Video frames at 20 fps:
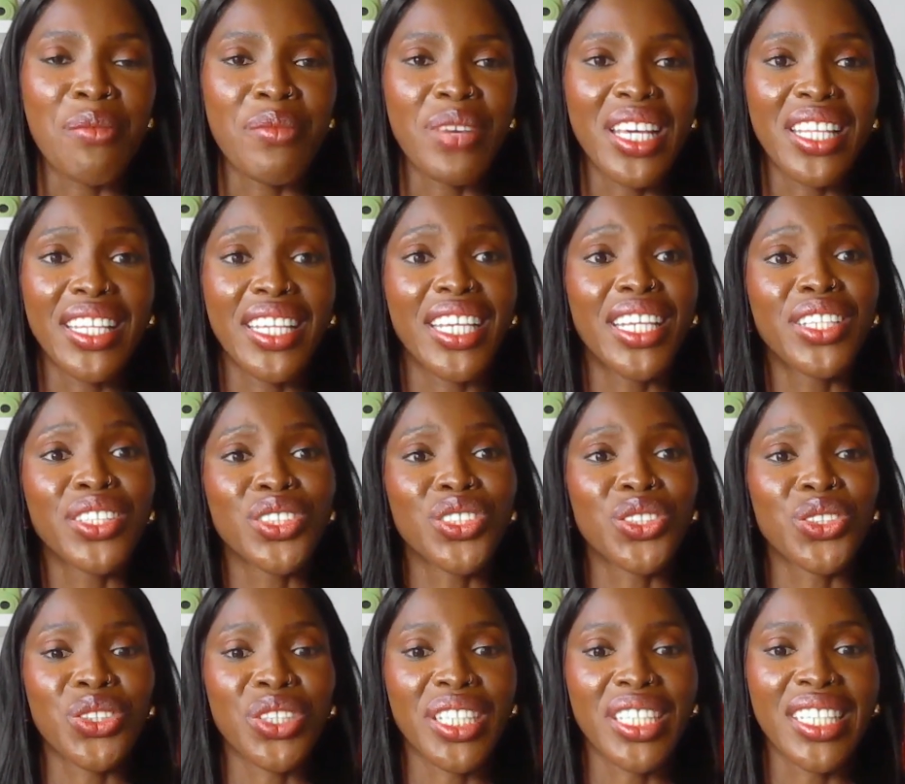in the
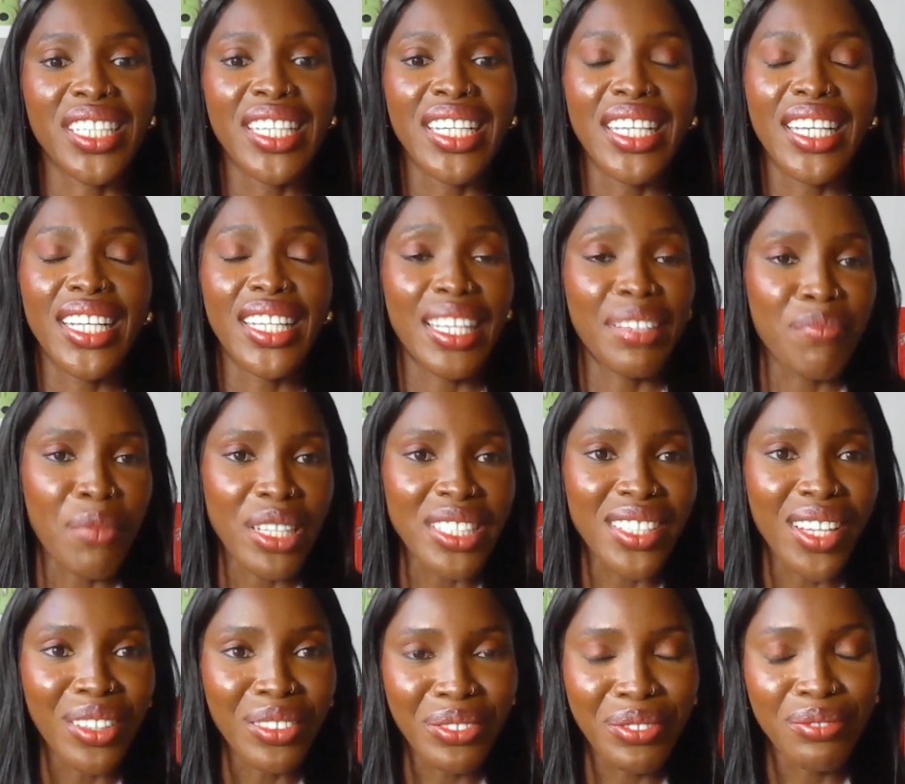industry, like
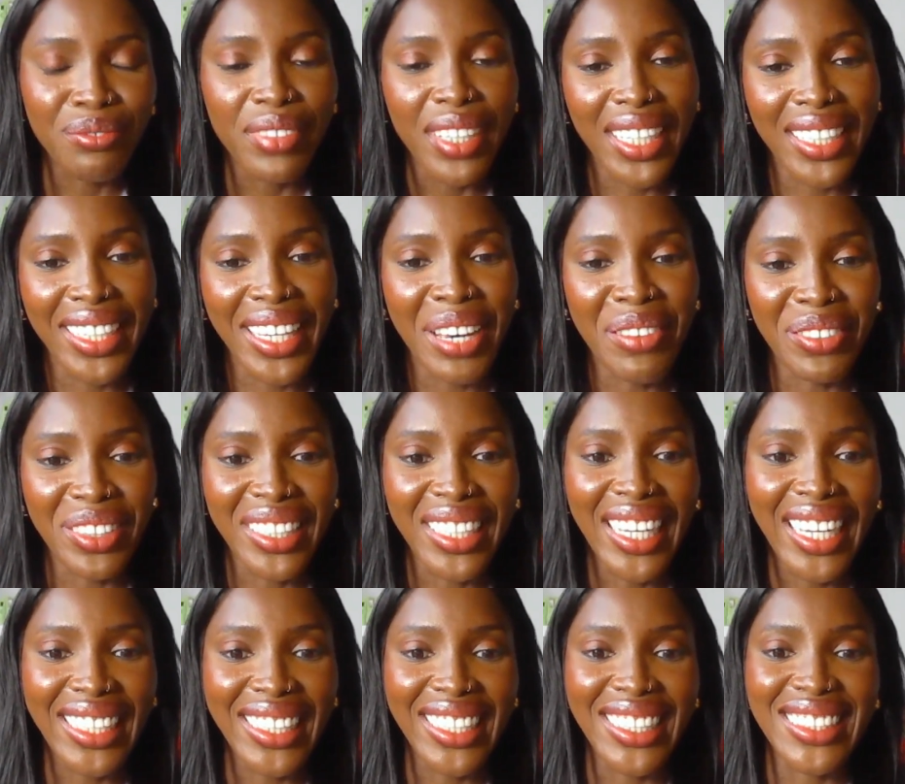myself and Kevin,
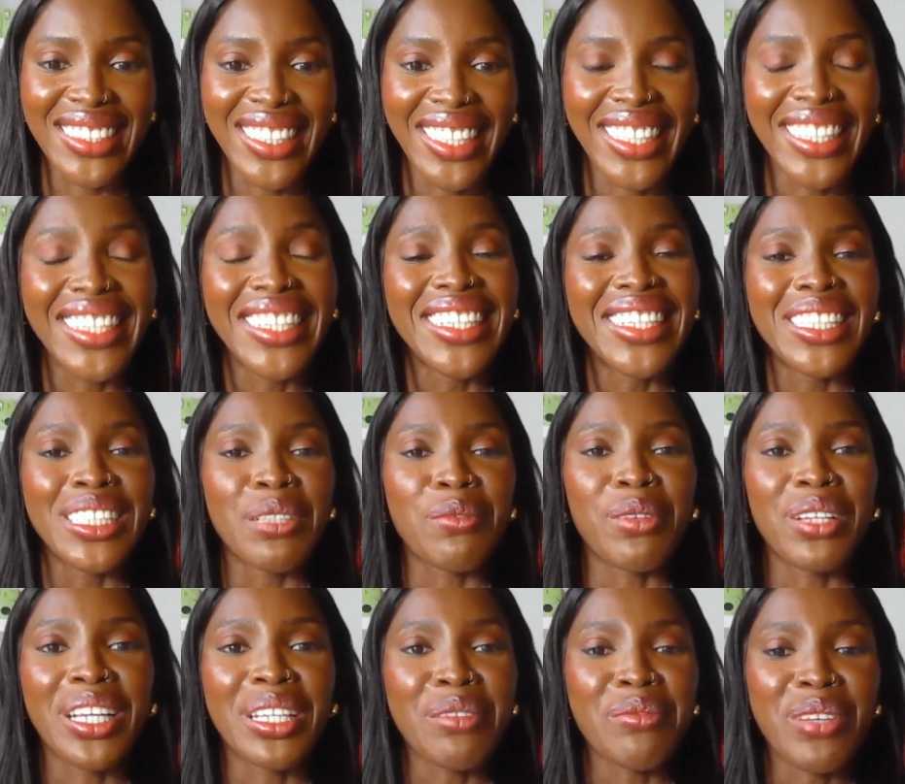I dare say.
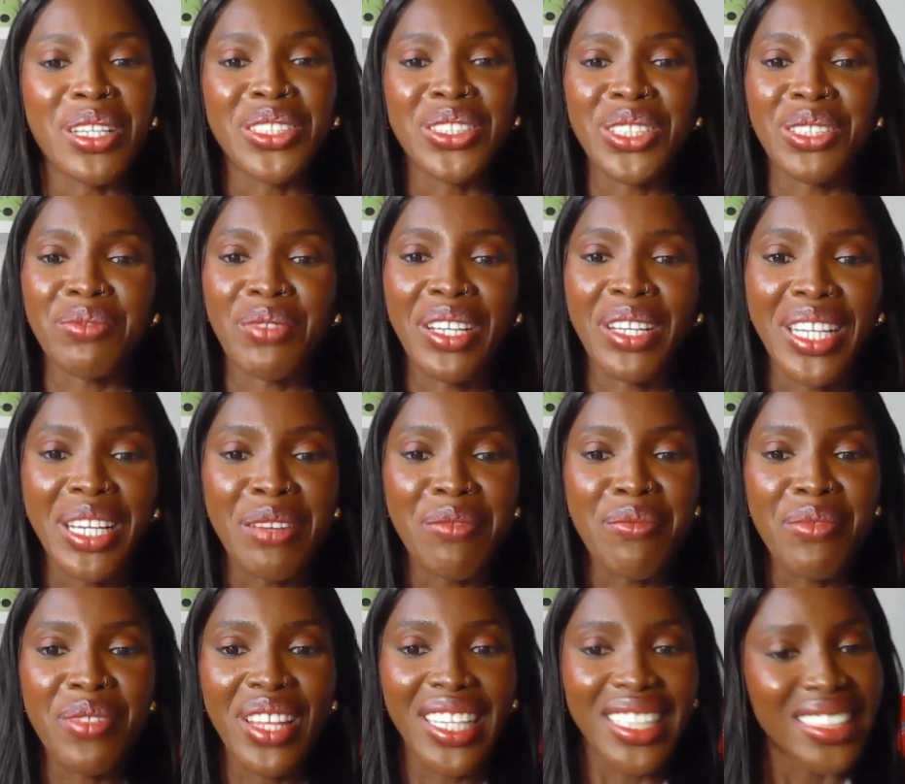Debola Adebanjo is my
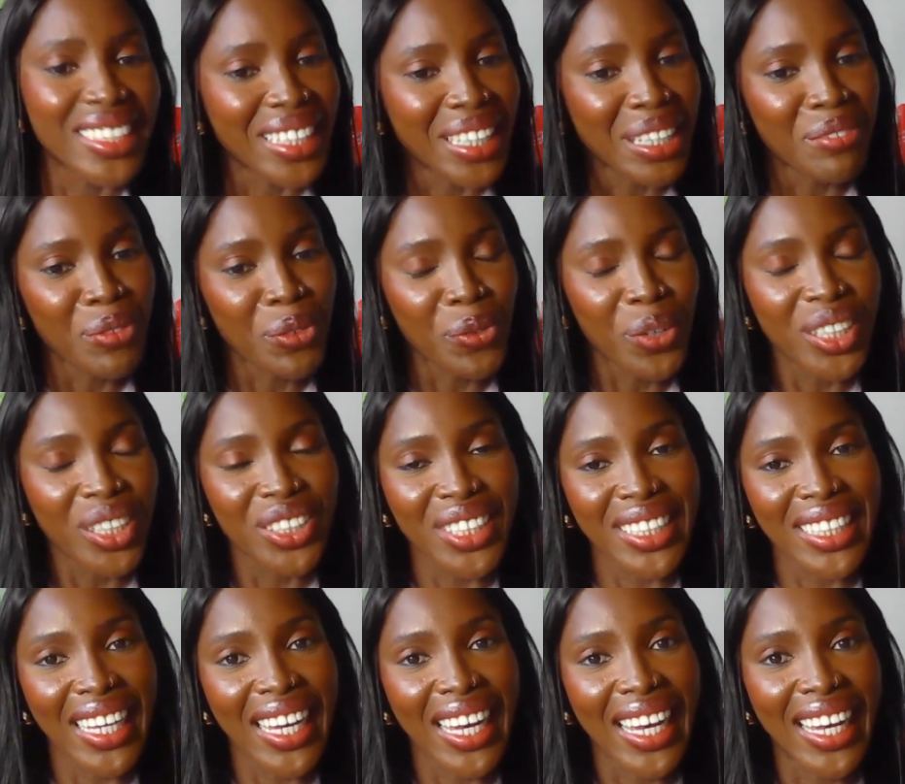name. Thanks again for
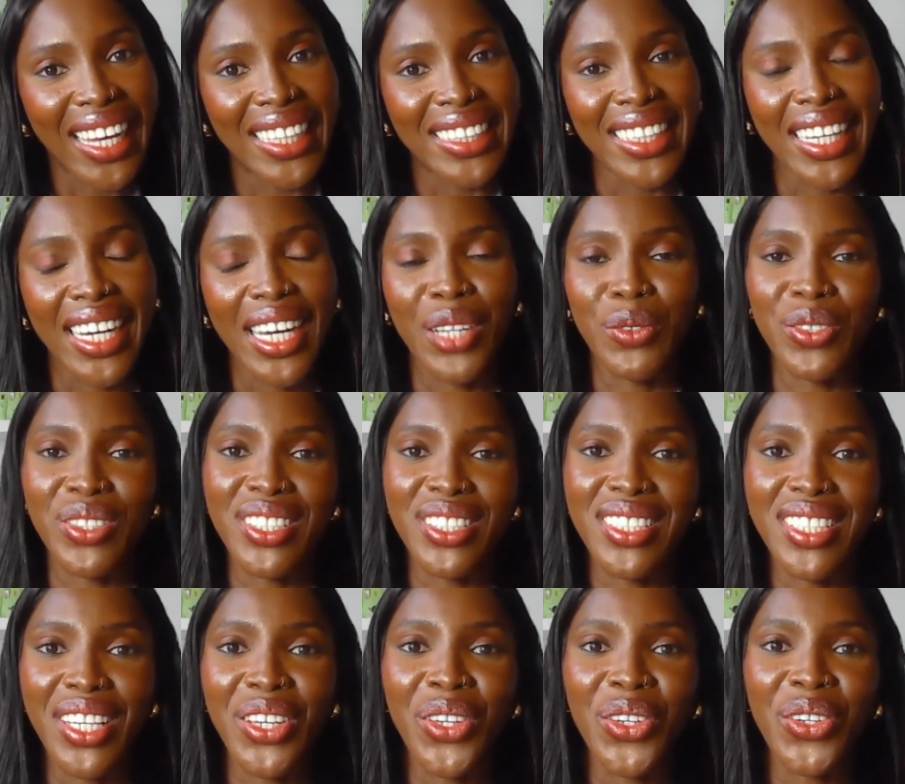watching, and I will
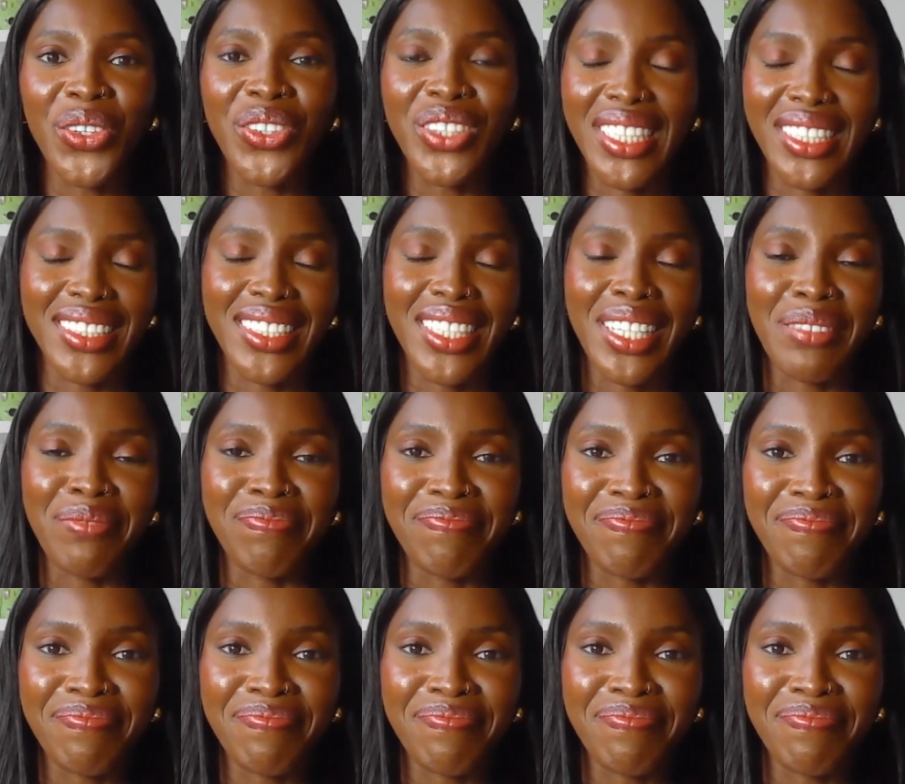see you next time.